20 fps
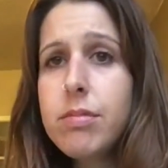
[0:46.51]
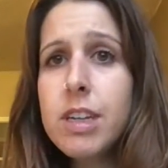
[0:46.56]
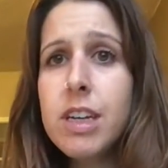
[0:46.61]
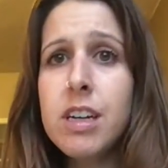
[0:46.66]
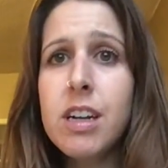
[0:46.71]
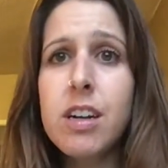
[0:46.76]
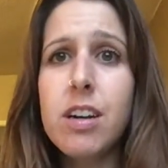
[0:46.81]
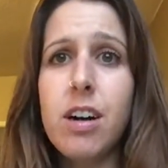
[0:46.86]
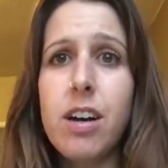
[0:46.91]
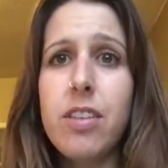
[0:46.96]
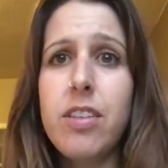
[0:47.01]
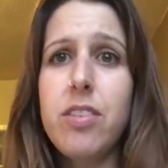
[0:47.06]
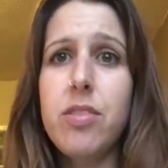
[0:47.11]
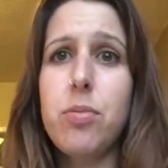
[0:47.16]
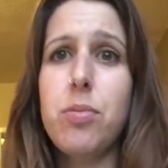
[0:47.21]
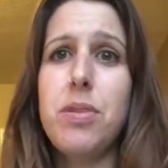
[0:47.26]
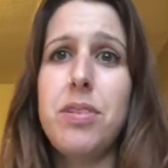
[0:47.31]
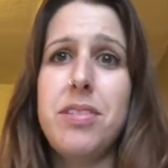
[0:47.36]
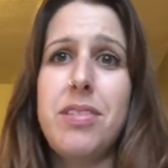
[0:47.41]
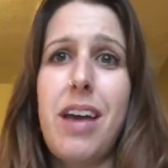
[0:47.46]
And I got
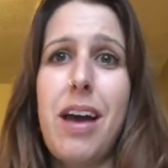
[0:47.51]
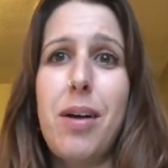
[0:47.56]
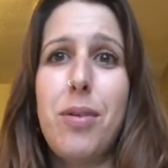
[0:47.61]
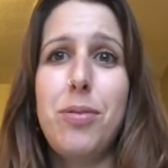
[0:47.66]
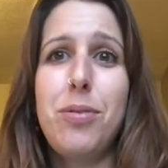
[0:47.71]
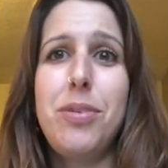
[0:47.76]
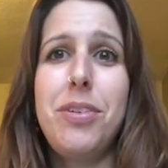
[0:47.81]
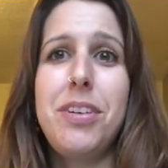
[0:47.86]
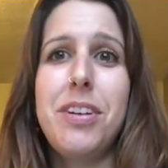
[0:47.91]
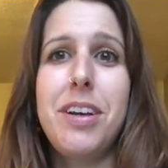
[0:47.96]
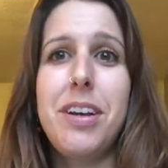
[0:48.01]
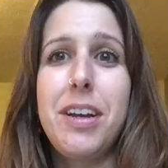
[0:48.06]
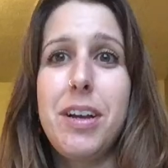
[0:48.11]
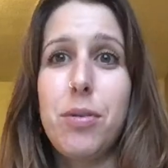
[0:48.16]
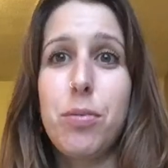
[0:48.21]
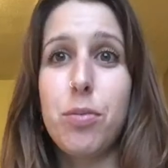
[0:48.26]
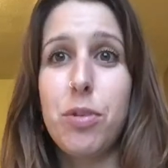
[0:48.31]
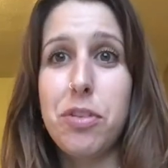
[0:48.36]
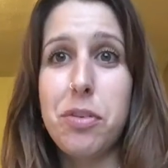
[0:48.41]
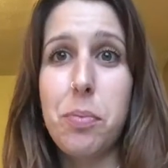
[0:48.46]
this
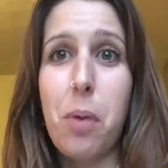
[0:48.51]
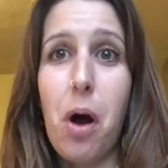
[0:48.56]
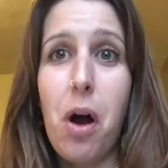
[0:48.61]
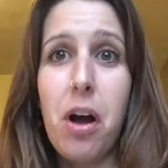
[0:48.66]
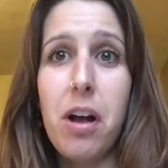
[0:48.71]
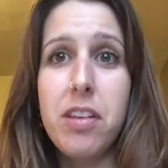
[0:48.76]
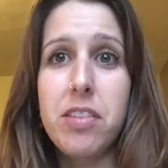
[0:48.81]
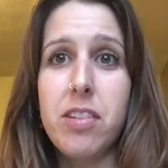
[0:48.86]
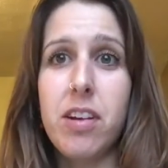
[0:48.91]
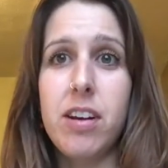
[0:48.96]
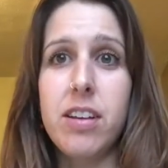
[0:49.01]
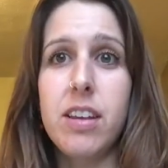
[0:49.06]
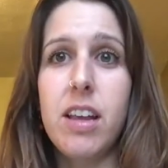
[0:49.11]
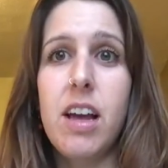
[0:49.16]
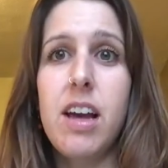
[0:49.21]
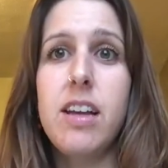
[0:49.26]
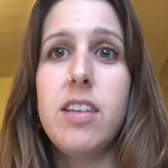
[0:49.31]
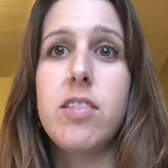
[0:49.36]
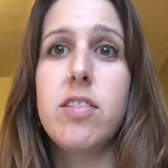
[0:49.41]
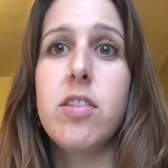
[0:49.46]
resounding response
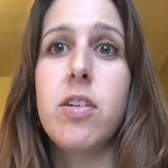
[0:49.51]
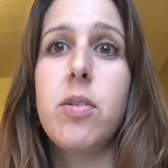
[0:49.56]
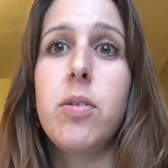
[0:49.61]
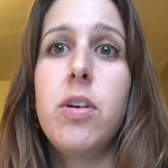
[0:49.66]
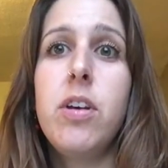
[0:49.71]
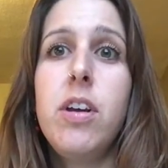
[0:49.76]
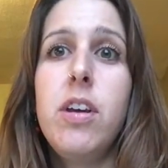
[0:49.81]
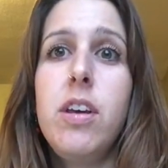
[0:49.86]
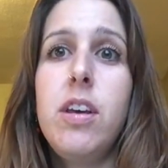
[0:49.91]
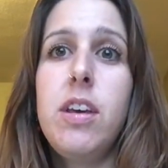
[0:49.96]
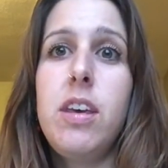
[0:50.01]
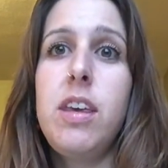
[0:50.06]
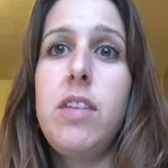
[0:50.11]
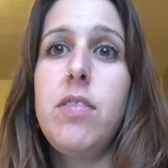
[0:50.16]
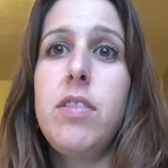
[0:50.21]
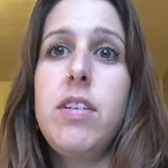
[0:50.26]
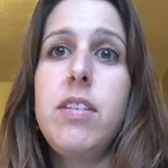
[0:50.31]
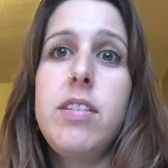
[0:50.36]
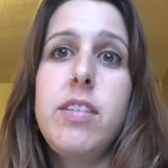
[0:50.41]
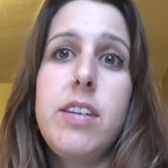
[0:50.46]
online. So
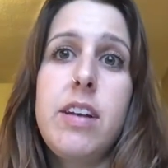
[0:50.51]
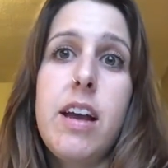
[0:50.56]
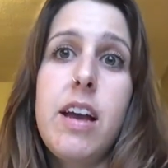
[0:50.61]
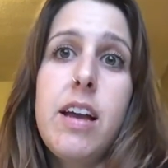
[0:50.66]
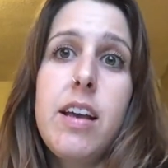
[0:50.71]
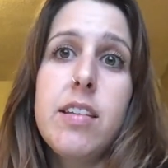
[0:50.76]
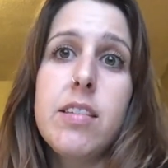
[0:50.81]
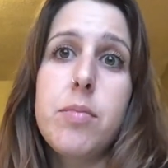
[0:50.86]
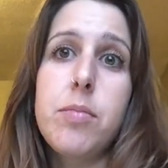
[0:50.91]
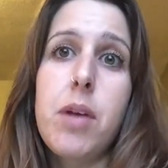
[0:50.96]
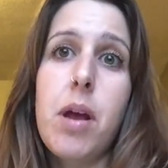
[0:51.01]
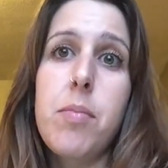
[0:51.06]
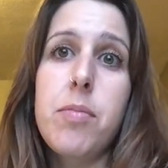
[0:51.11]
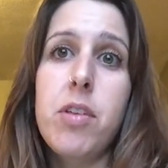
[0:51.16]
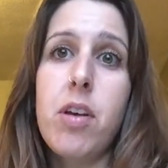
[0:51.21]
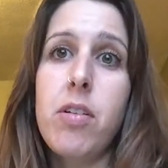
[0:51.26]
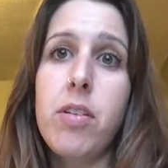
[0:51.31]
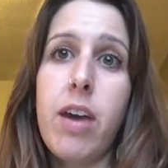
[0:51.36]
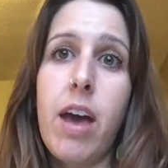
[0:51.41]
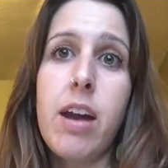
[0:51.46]
even today,
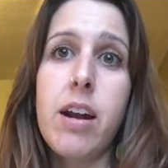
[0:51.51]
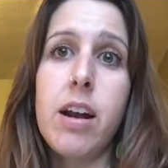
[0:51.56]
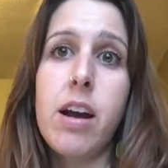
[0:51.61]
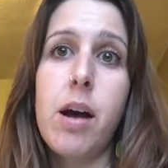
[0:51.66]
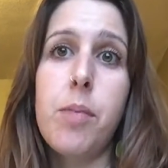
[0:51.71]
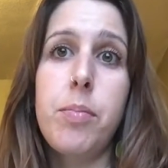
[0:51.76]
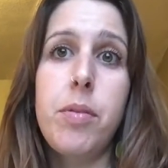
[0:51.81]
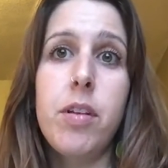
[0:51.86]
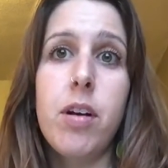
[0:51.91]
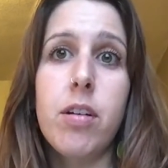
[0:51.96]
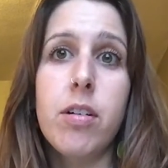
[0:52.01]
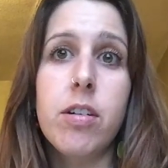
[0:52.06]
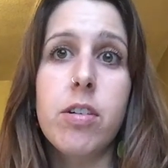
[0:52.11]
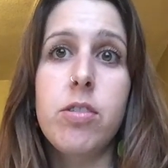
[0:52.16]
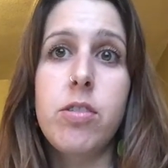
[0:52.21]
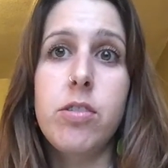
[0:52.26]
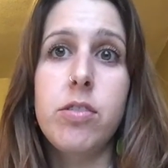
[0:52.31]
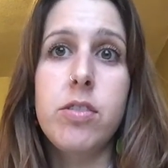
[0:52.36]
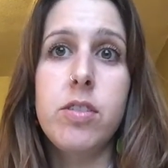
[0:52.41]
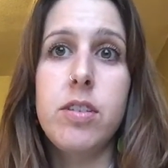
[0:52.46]
sometimes I'll get a couple
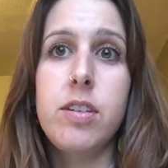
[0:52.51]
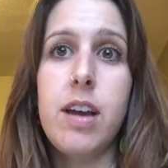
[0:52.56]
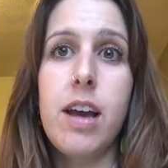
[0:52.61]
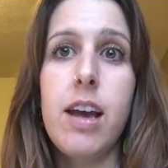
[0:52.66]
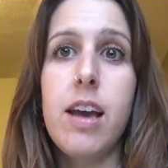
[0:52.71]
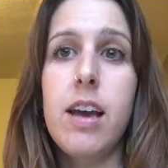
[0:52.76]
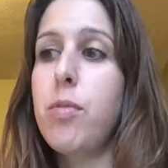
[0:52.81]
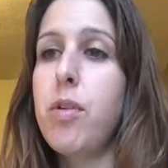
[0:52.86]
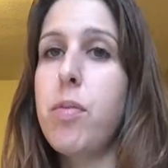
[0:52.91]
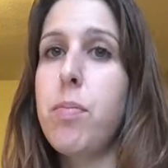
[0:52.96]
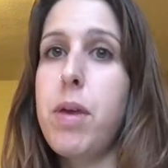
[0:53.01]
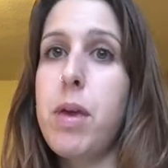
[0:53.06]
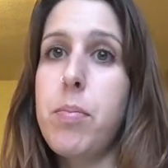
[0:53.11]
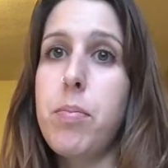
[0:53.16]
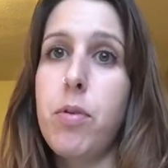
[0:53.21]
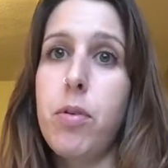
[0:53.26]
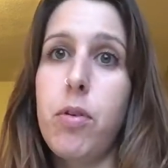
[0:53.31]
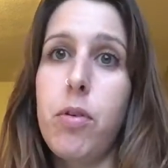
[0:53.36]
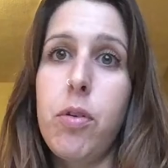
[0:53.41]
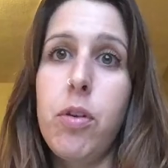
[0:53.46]
articles a day with
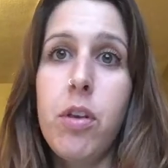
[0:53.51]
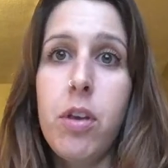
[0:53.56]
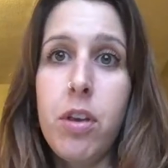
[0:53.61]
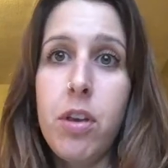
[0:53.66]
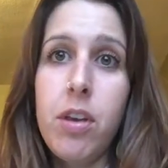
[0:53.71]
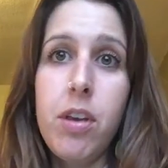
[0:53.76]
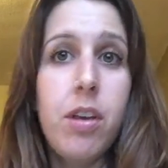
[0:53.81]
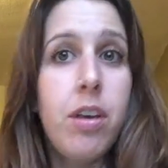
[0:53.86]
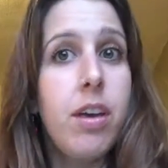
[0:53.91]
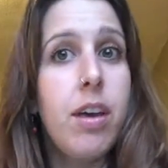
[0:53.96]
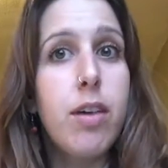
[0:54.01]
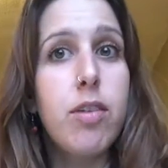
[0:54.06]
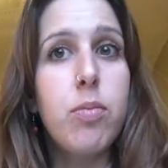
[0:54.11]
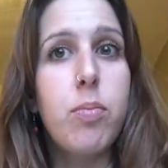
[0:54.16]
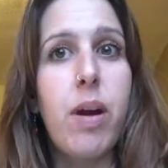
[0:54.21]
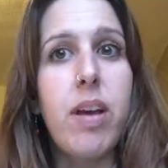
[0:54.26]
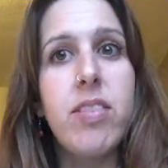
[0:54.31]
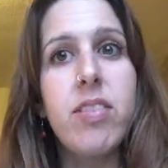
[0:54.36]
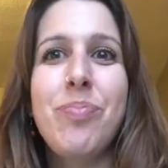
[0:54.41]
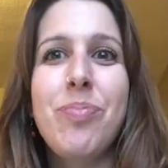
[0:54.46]
people
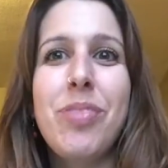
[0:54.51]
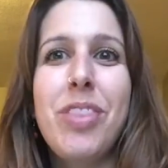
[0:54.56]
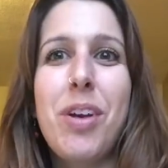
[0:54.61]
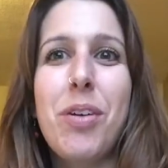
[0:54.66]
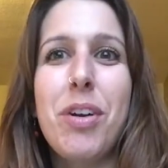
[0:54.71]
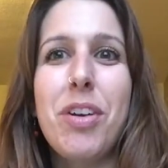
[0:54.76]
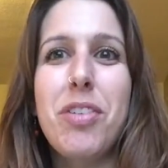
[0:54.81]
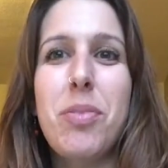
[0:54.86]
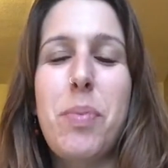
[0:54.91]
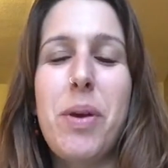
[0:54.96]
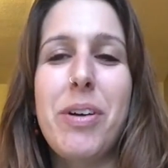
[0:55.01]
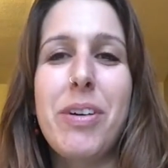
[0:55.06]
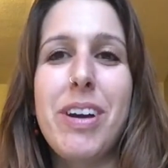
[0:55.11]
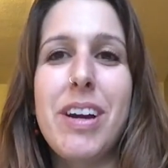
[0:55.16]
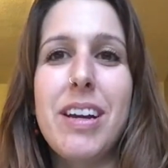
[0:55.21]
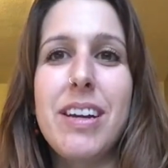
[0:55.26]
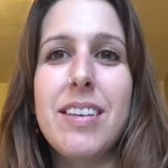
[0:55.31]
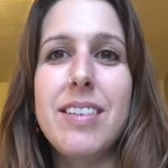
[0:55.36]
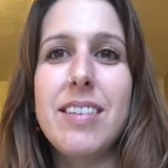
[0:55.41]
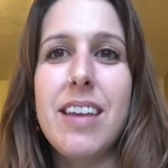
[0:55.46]
expressing their
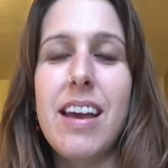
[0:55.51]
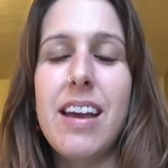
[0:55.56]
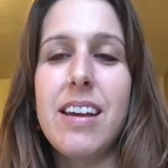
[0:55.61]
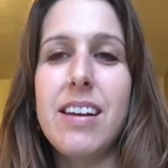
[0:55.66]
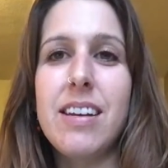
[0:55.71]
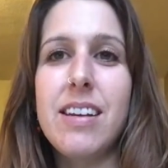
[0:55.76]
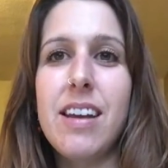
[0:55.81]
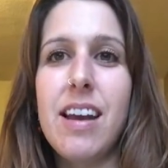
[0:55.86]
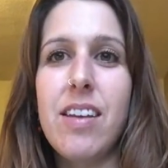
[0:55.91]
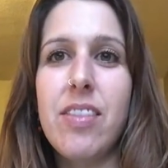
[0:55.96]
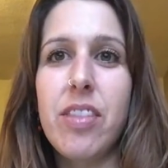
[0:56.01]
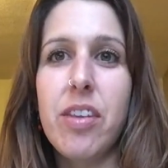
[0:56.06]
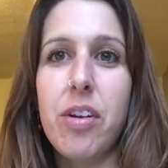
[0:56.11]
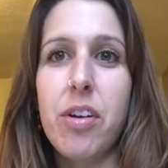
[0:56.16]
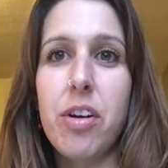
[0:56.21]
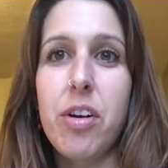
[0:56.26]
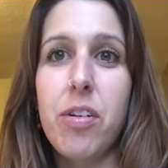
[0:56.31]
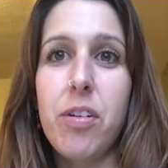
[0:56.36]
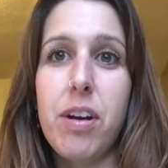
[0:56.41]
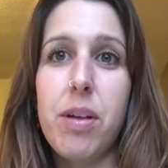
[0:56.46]
experience and
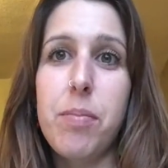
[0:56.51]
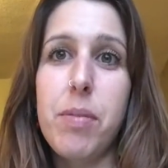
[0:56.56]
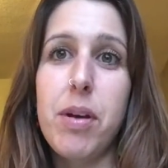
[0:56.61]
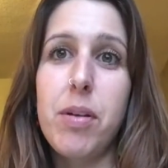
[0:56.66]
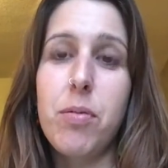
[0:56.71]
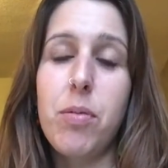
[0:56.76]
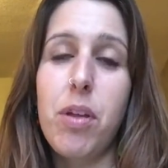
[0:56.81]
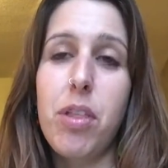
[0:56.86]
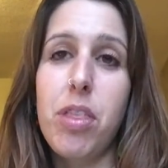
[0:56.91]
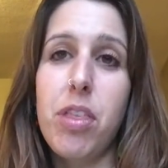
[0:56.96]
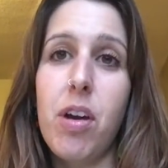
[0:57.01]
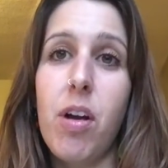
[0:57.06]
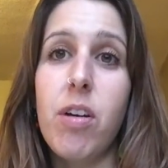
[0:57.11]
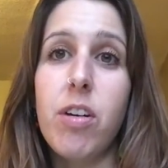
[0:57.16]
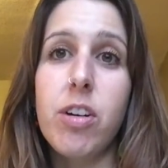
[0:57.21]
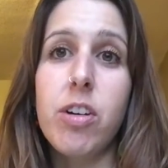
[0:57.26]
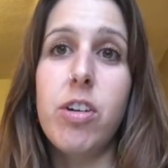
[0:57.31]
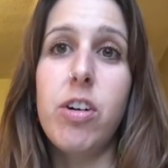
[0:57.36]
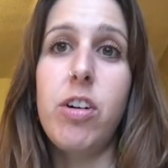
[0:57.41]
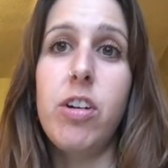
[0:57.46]
their agreement with the
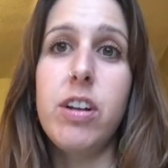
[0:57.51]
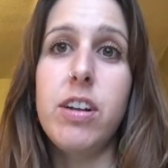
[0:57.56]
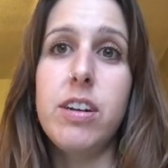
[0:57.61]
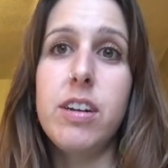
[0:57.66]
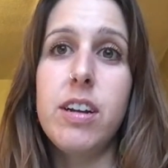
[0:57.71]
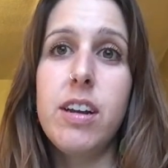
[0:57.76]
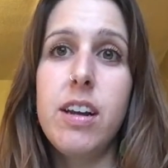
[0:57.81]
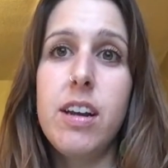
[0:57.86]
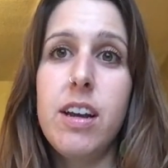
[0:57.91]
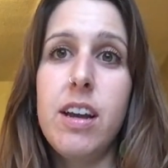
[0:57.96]
article and